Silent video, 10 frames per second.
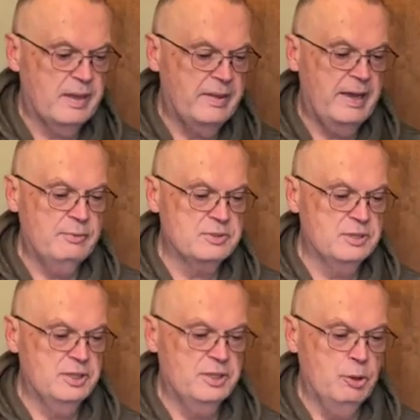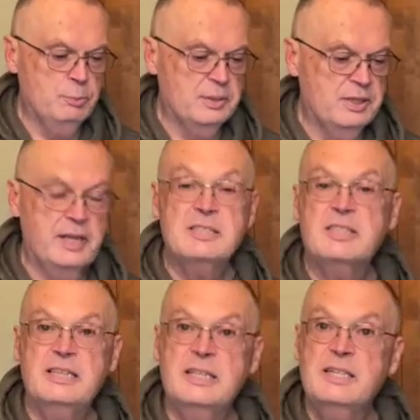That was an unopened, and
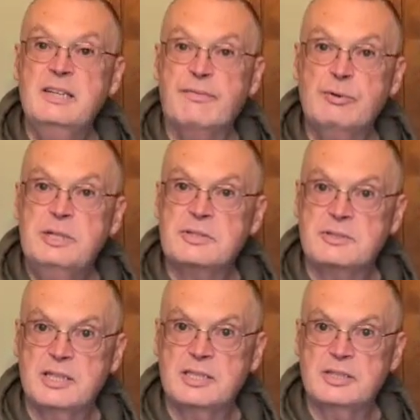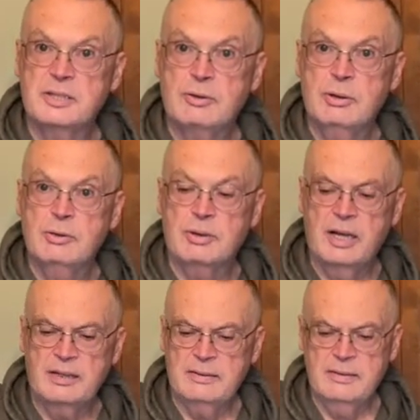it's in the freezer section at Kroger.
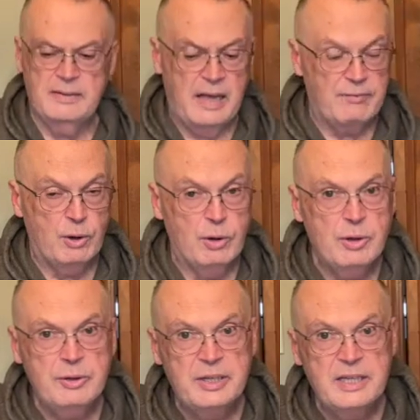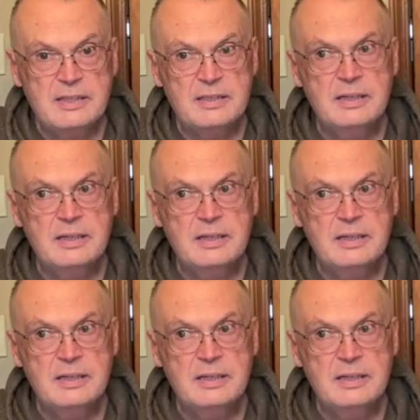I've heard that